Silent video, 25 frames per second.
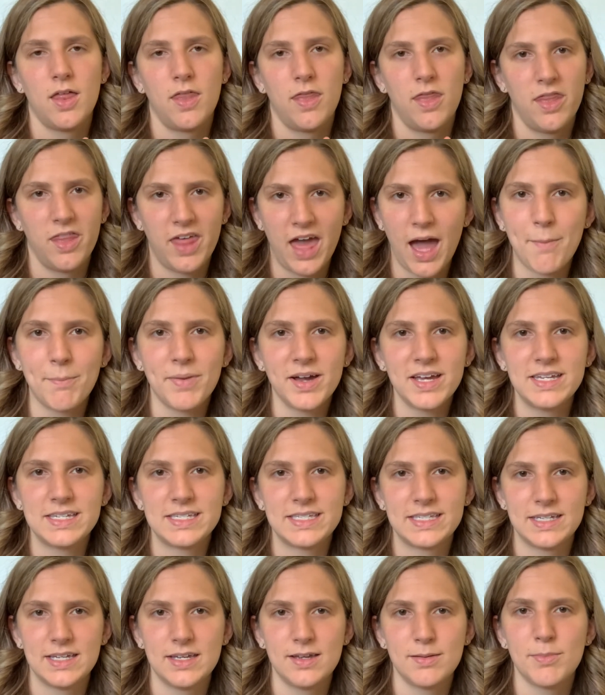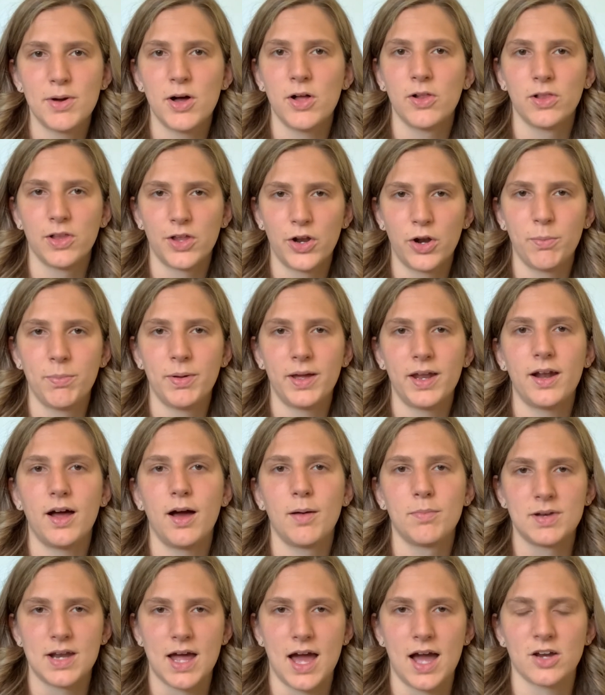That might seem a little bit
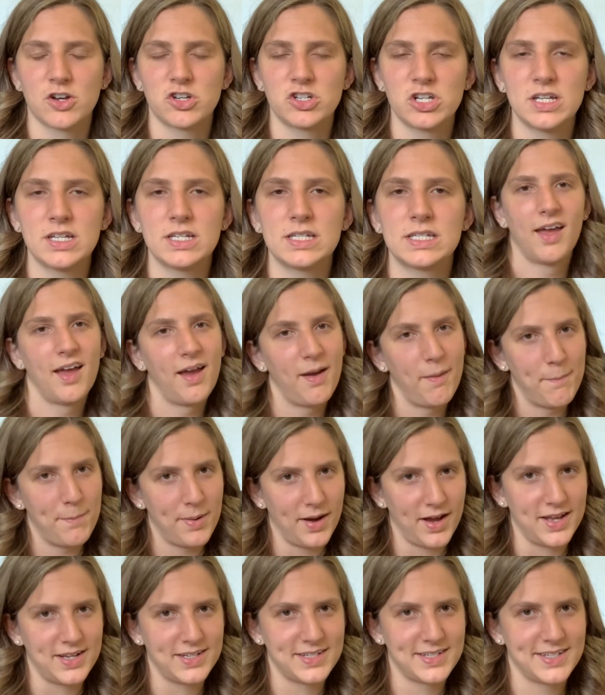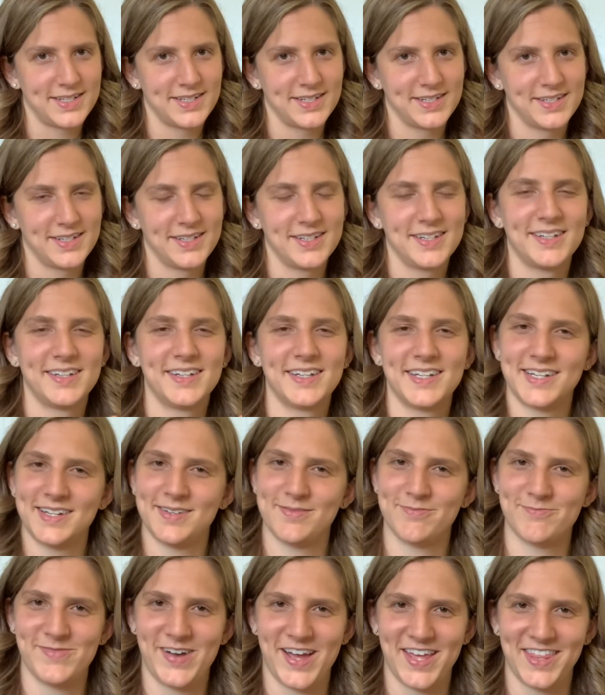obnoxious, but
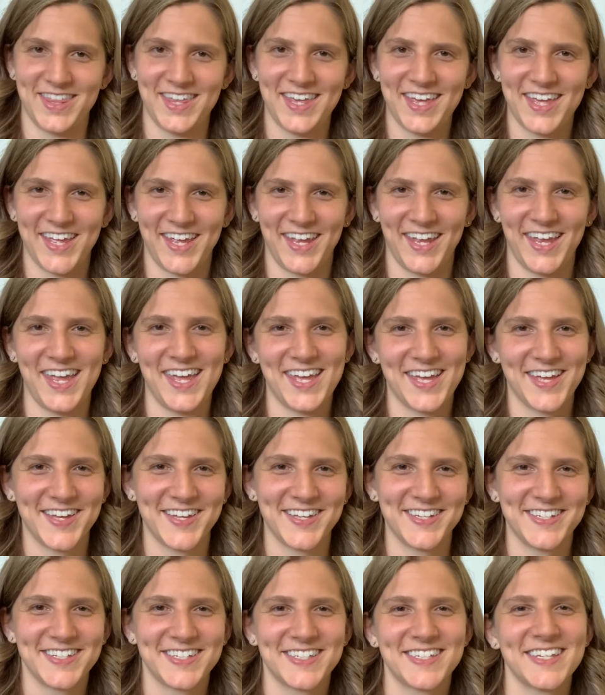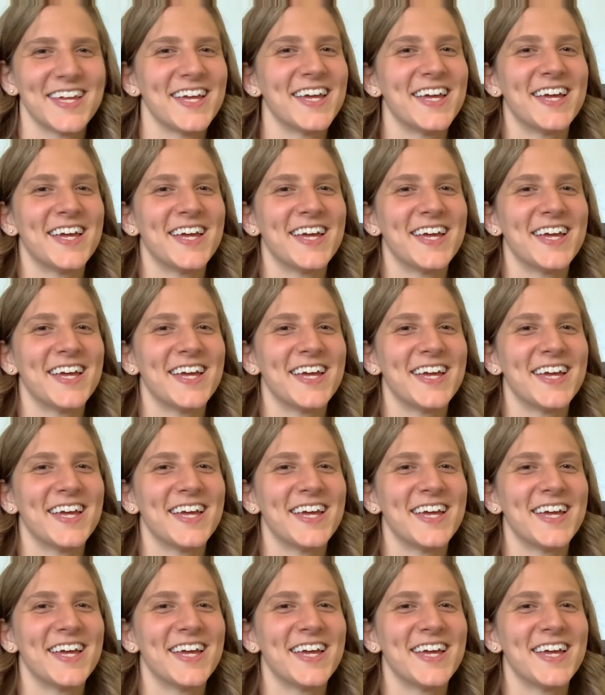my thing is